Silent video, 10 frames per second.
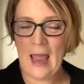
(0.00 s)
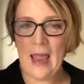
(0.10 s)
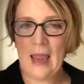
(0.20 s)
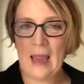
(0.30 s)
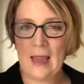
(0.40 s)

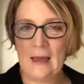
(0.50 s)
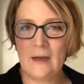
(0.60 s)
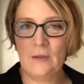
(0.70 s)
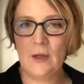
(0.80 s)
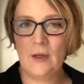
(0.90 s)

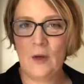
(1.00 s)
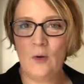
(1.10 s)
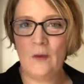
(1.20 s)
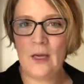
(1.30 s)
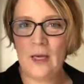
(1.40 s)
And if we look
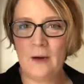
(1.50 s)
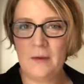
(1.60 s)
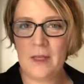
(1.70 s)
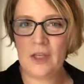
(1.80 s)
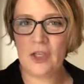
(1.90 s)
over here
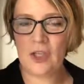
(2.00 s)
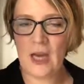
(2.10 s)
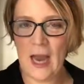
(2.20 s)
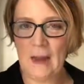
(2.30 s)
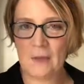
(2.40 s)
in the
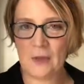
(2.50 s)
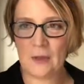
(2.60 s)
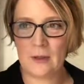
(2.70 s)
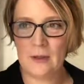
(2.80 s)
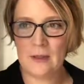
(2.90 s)

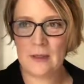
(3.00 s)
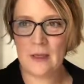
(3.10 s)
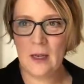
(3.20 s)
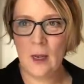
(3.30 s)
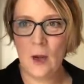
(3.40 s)

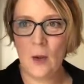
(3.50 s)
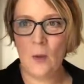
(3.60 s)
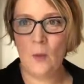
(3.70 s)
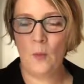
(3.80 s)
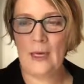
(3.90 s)
chapters,
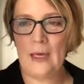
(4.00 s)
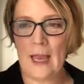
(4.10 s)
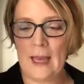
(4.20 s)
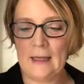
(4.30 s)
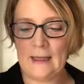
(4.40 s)
we
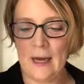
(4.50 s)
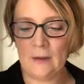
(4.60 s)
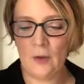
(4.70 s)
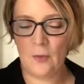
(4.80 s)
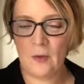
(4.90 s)
can
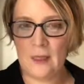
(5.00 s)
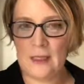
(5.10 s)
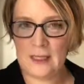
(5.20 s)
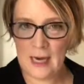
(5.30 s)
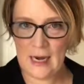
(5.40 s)
download
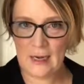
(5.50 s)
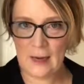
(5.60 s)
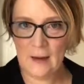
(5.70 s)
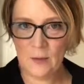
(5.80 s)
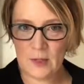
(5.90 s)
the
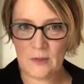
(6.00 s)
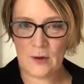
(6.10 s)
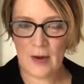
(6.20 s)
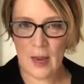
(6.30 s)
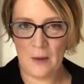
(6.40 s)
data, which is
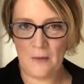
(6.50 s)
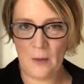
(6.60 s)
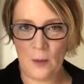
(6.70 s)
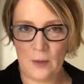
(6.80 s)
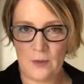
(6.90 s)
very
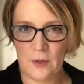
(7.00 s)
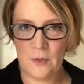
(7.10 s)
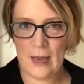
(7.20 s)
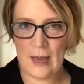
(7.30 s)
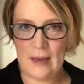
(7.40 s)
helpful. We'll
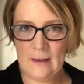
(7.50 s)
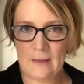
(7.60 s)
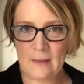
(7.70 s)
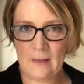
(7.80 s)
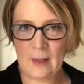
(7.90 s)
do that.
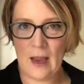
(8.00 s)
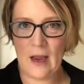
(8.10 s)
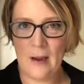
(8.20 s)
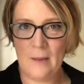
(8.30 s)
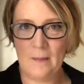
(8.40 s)

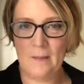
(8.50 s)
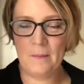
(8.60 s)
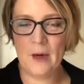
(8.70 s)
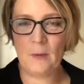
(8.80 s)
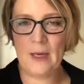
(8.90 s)

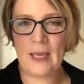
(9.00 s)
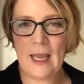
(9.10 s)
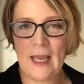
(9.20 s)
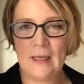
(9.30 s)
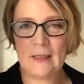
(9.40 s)
But we
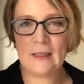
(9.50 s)
can't